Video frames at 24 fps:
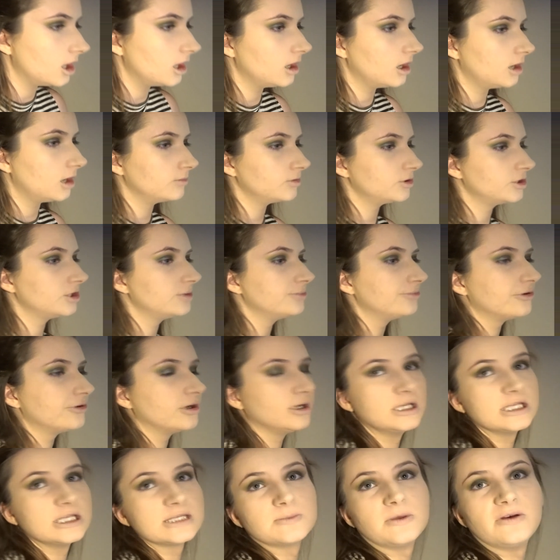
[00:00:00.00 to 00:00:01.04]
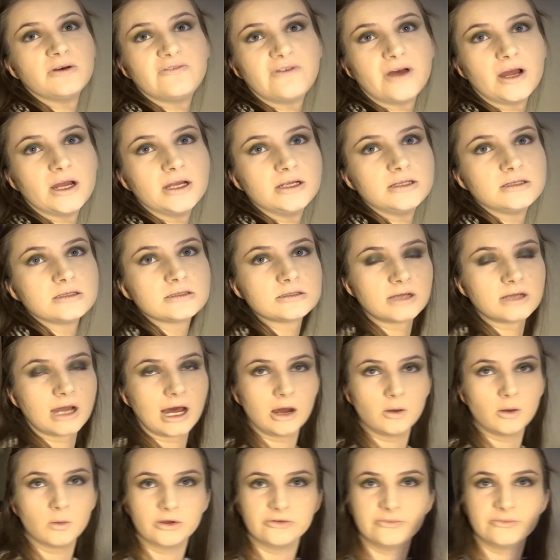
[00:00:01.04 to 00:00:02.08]
I'm going to bronze my face
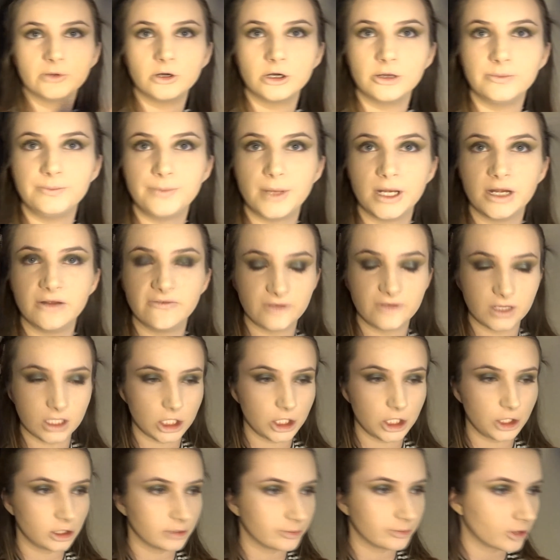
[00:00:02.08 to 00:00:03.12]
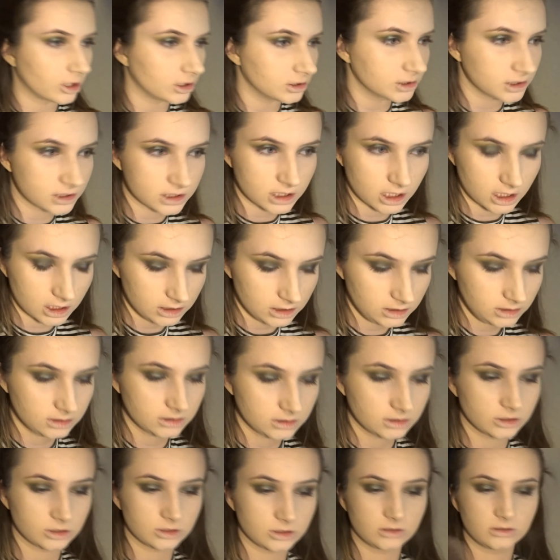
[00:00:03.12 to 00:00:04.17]
now with my Benefit Huda bronzer.
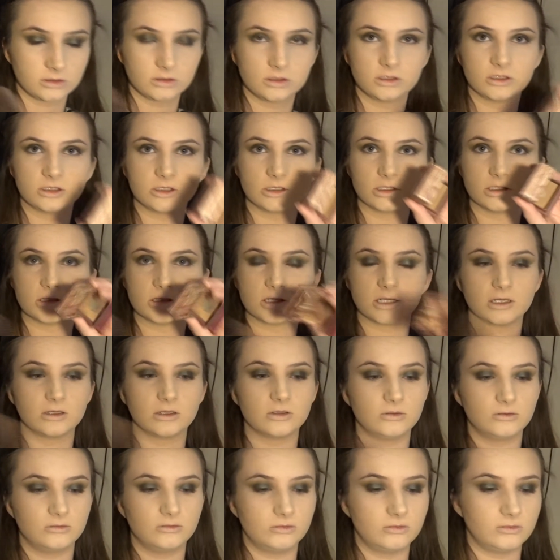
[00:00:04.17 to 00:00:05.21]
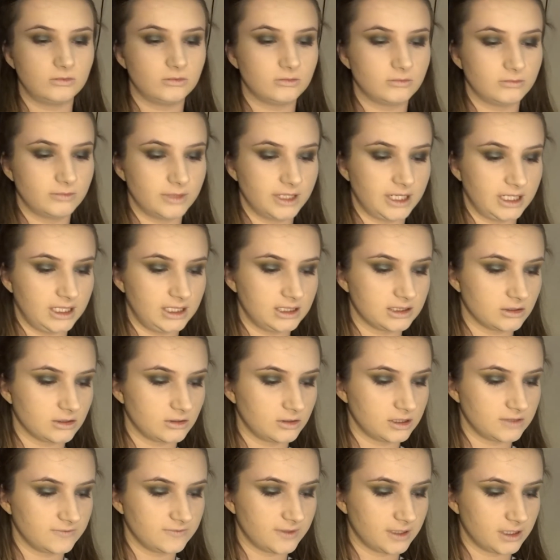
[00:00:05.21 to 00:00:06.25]
It's just a little mini
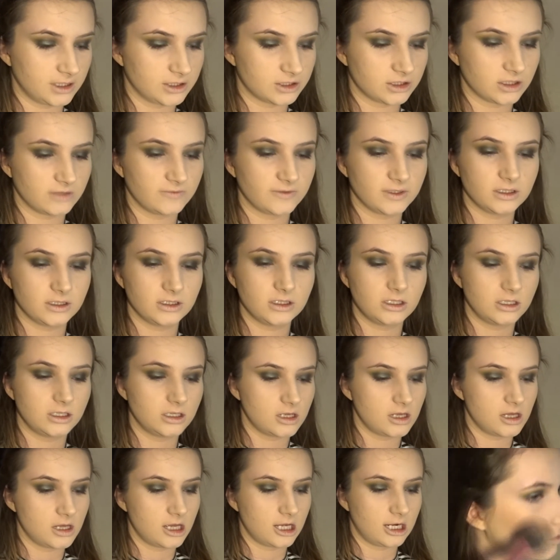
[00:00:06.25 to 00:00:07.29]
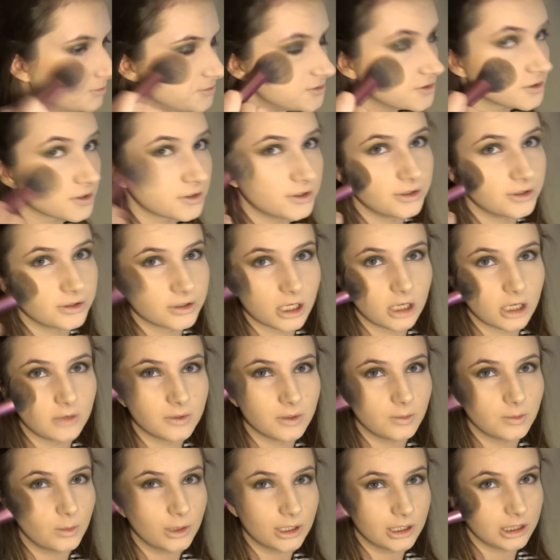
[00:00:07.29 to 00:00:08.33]
size version of it. I'm just going to go
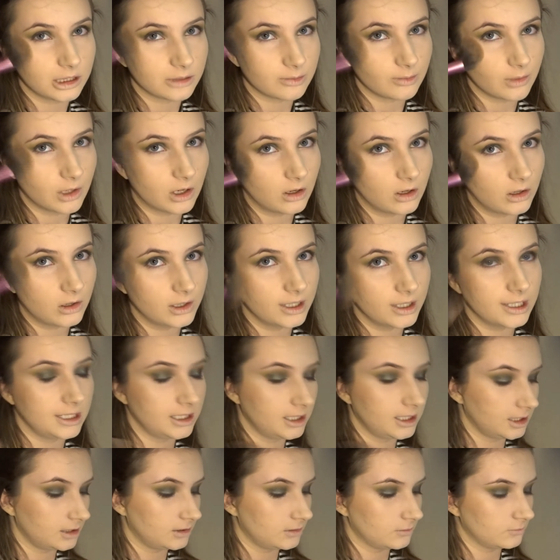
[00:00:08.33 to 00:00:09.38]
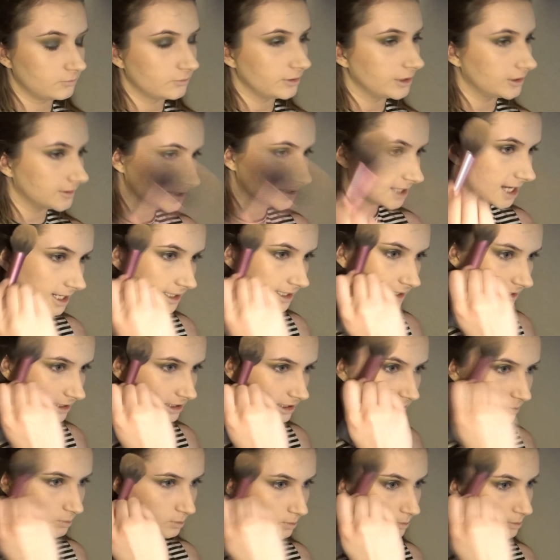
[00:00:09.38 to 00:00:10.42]
in with my Real
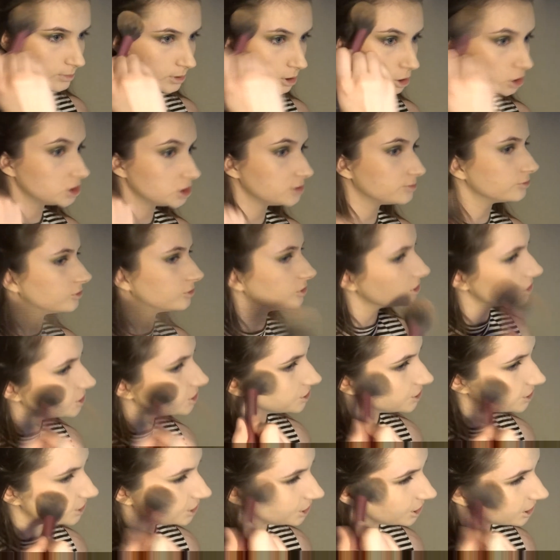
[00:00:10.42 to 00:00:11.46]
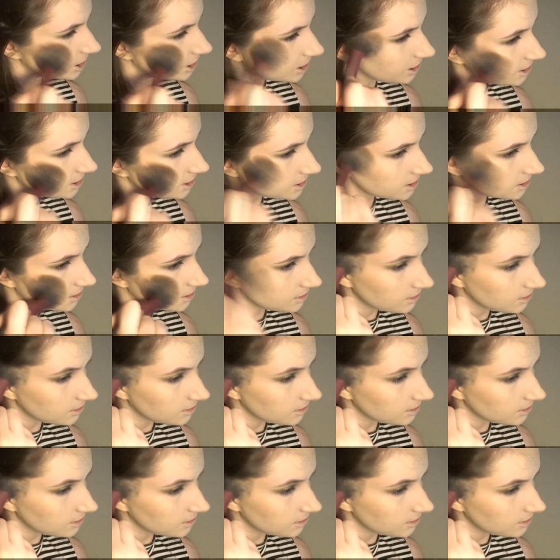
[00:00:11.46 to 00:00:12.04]
Techniques blush brush to do this.